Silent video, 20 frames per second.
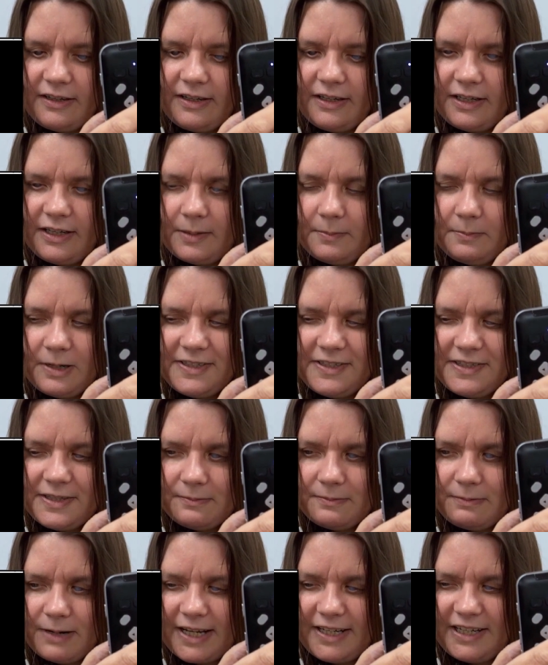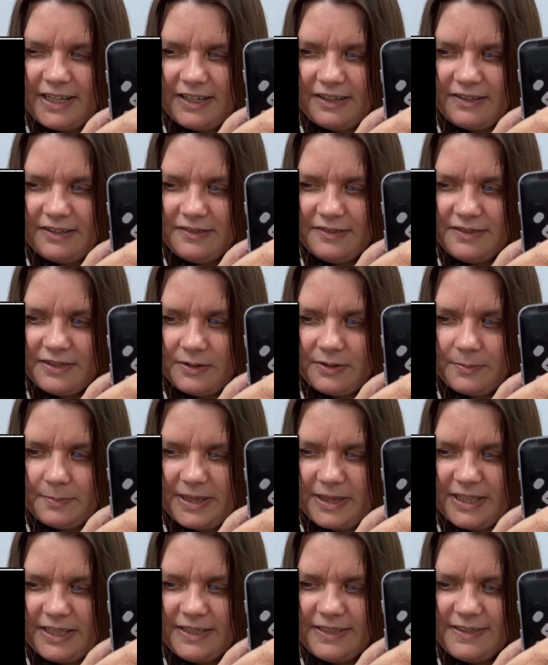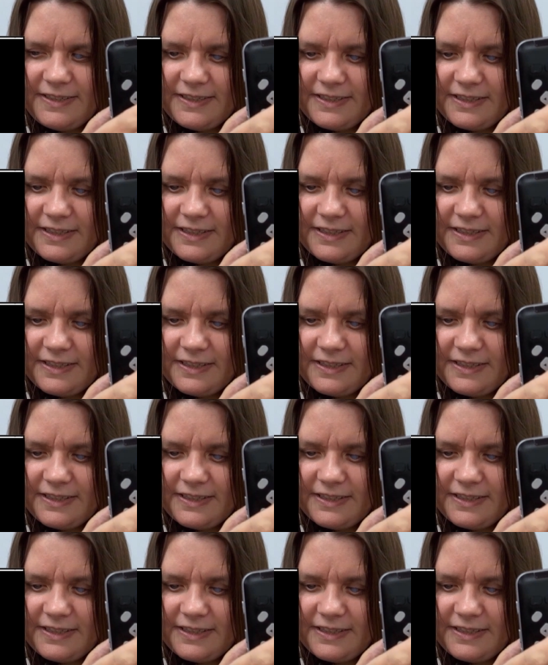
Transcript: And I'll press the right arrow to open this.